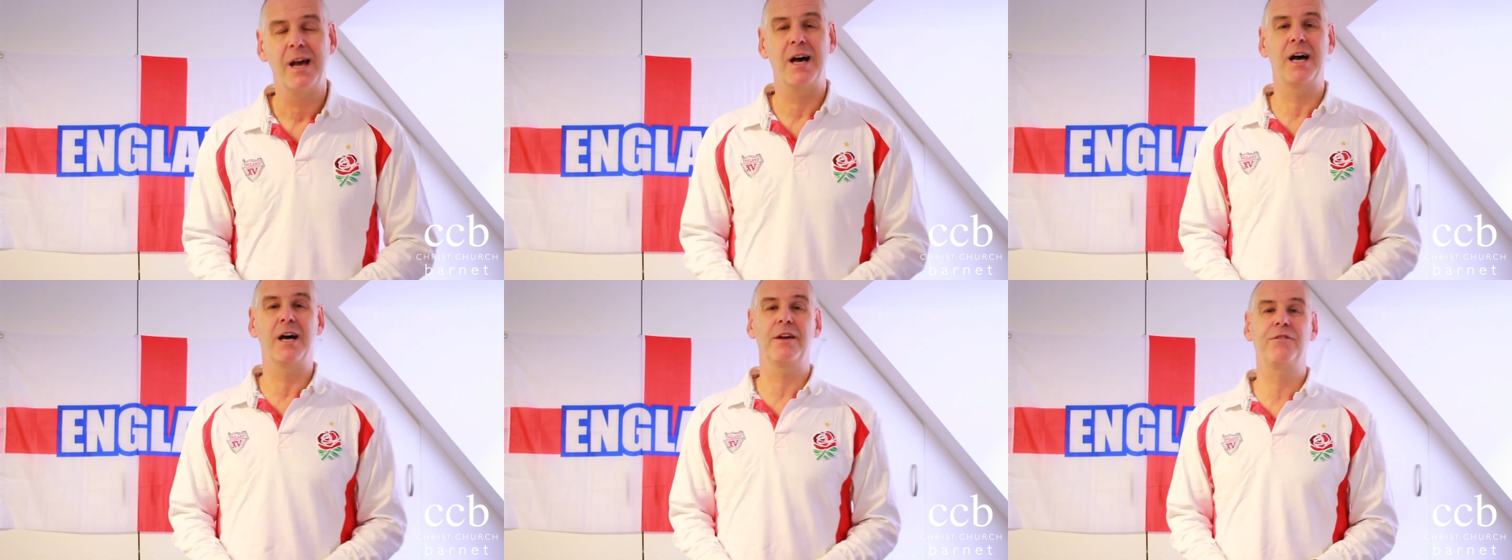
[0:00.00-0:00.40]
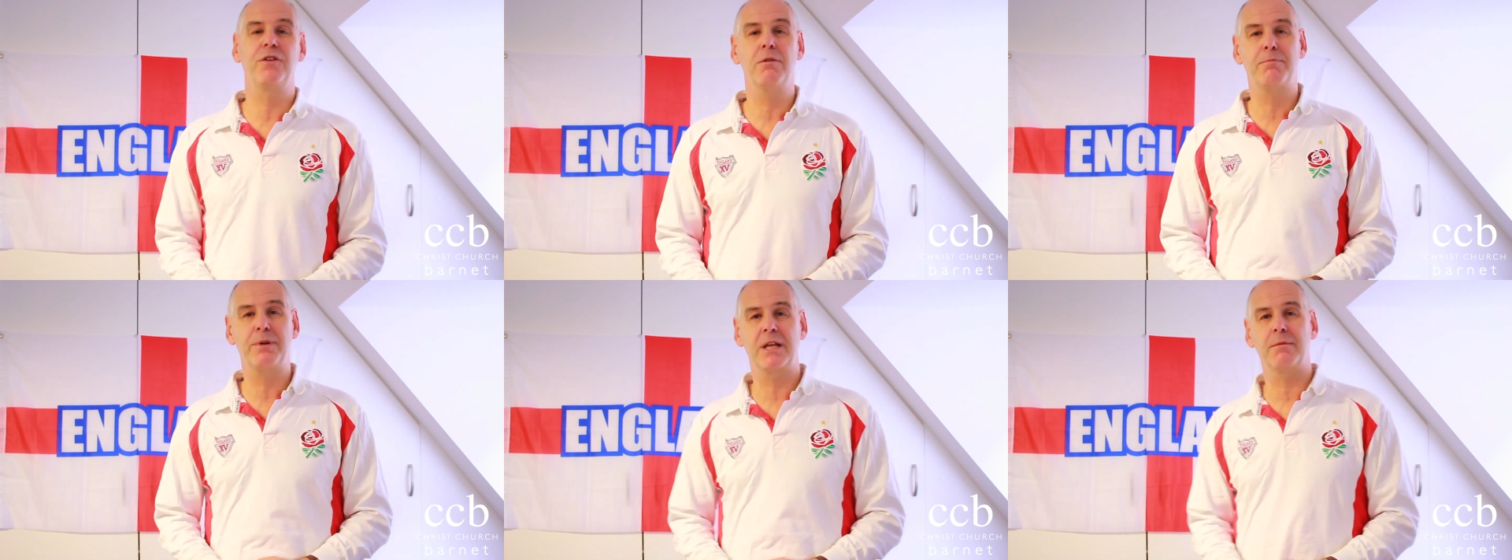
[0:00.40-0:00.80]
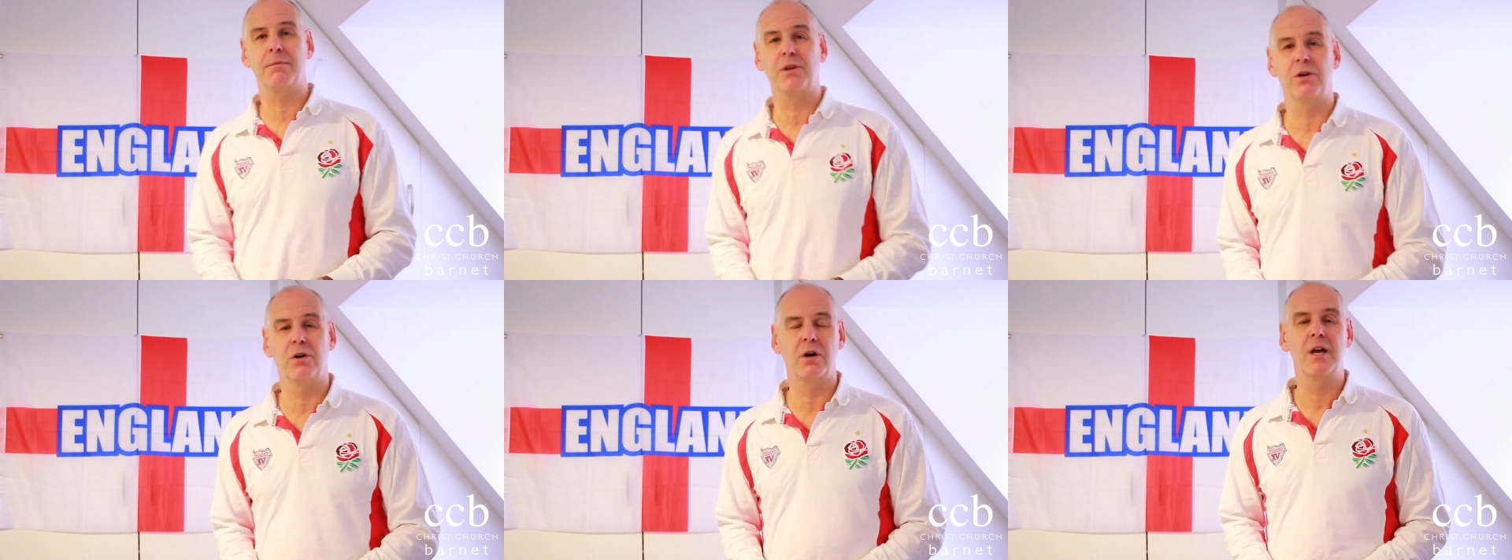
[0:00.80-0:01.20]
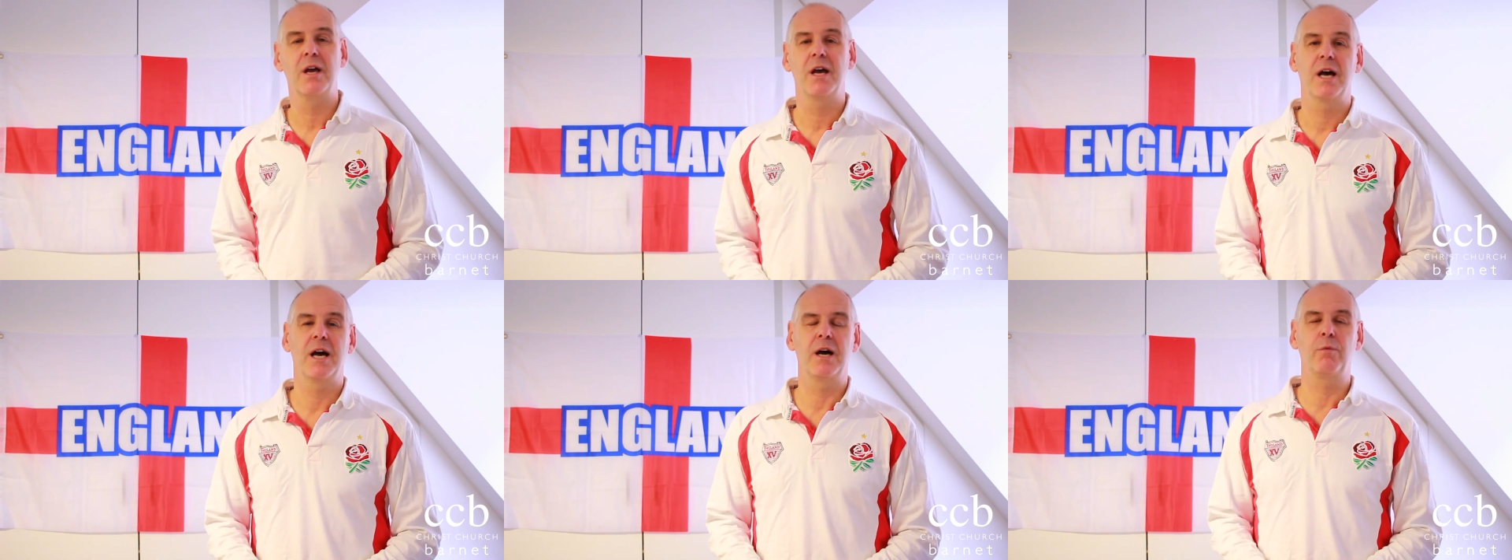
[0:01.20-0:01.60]
Uh, if you can bring them along,
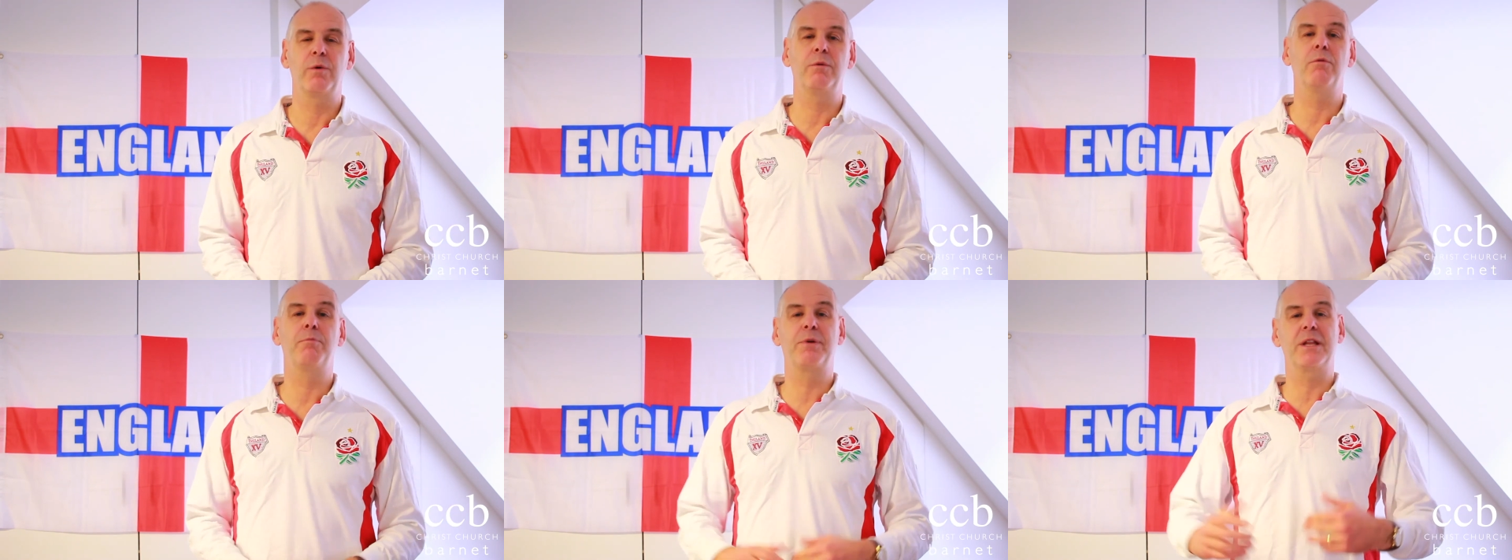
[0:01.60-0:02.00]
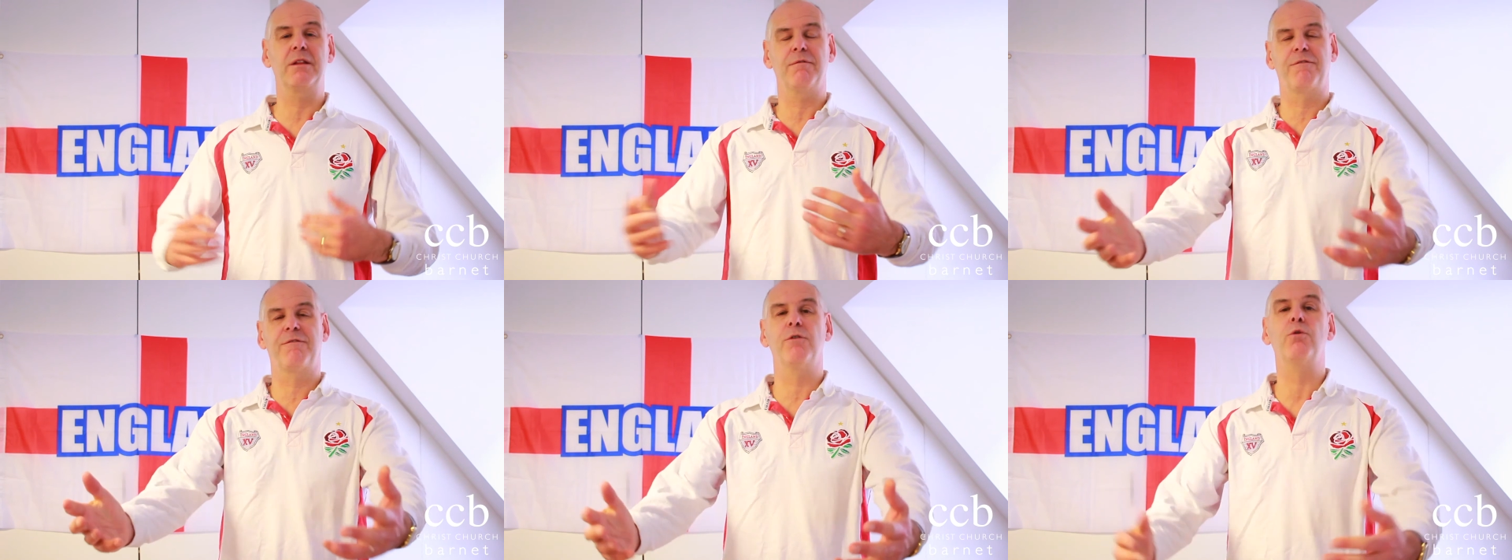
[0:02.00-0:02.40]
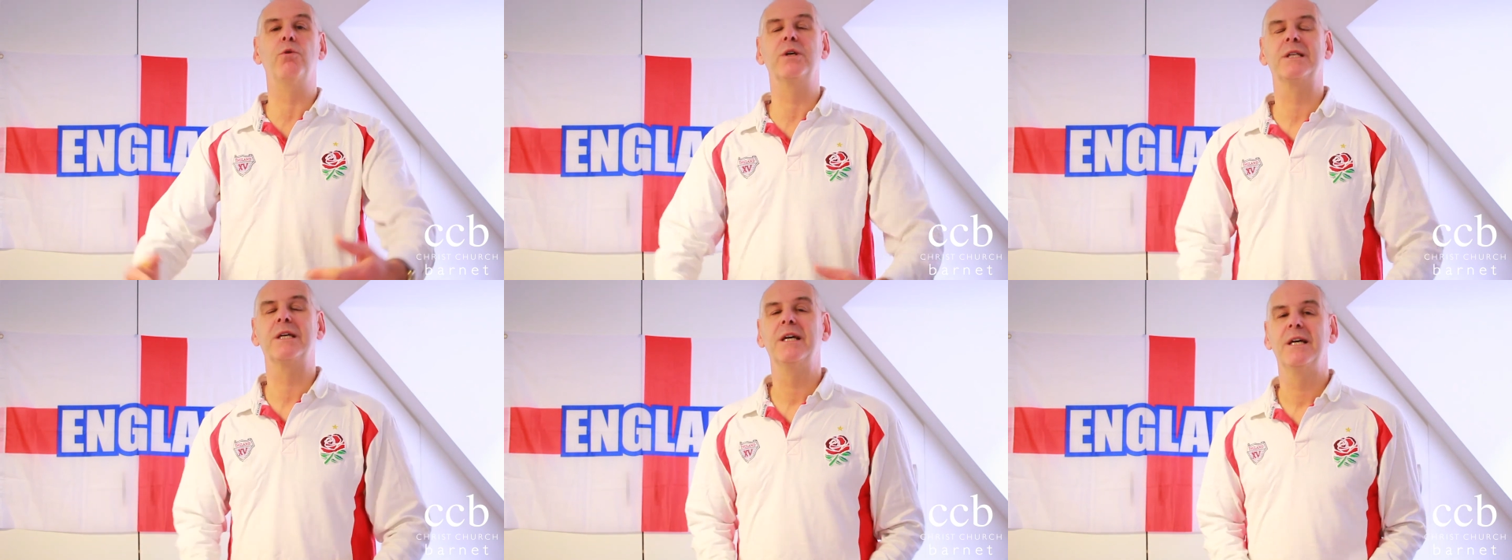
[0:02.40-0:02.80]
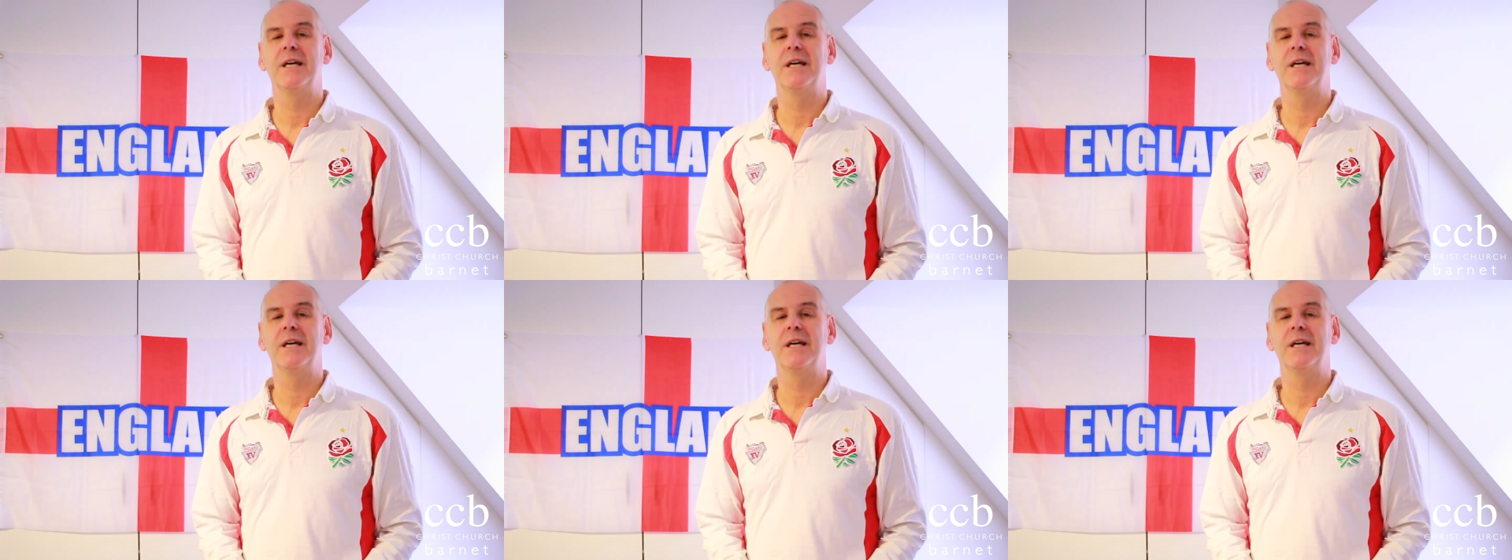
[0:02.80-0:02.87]
uh, we will bring them forward,